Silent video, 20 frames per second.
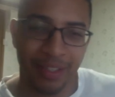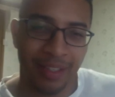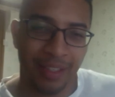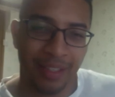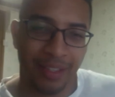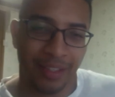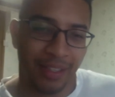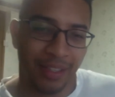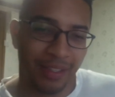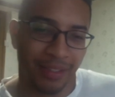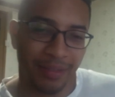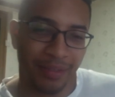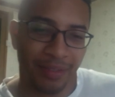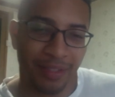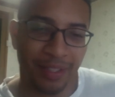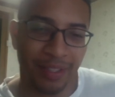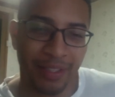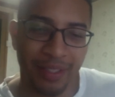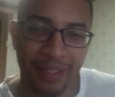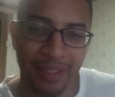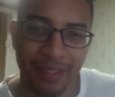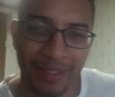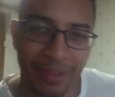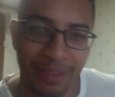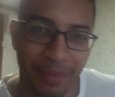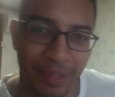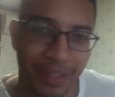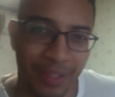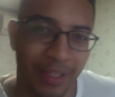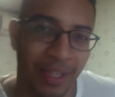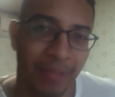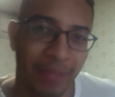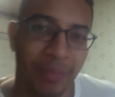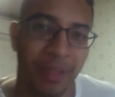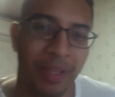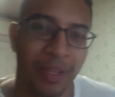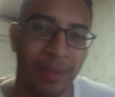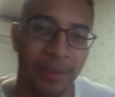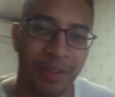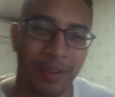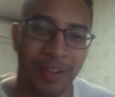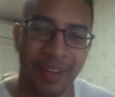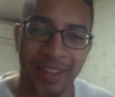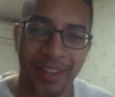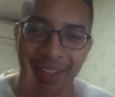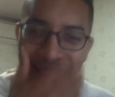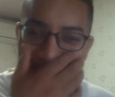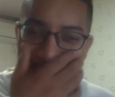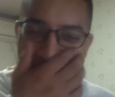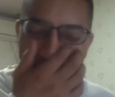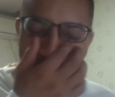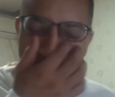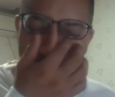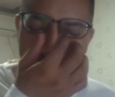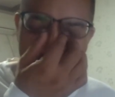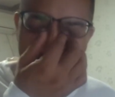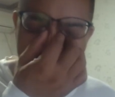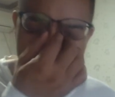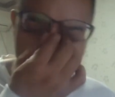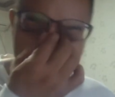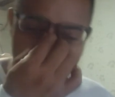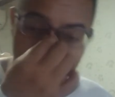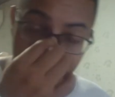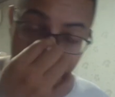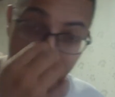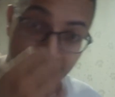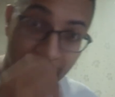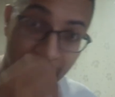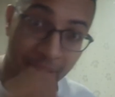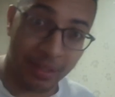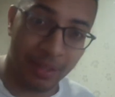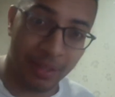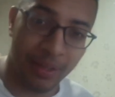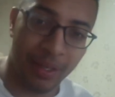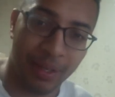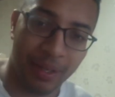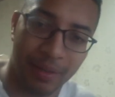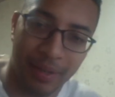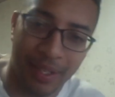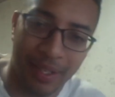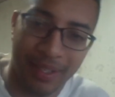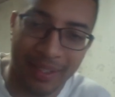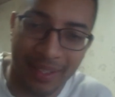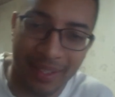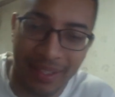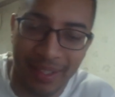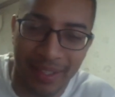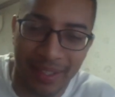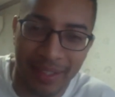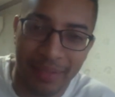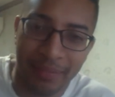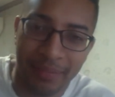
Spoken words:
doesn't really look too much like me anymore. So, anyways, I